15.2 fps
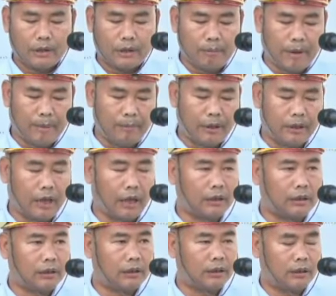Remember
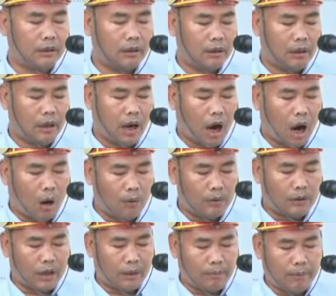that
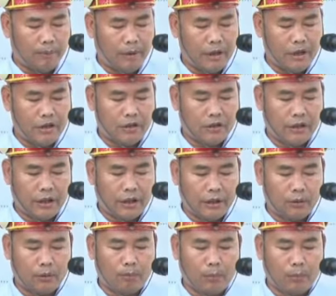our government is
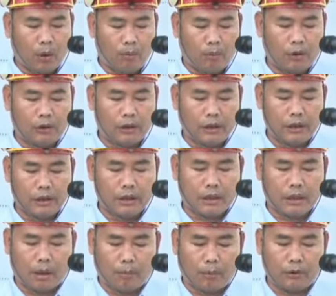there to promote and
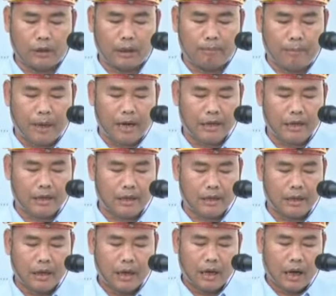support the
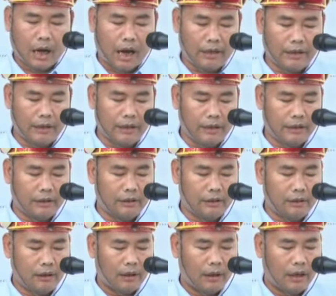best, and it,
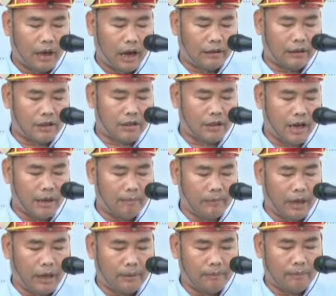at the same
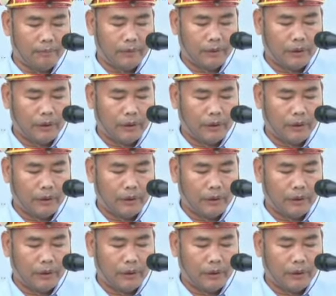time,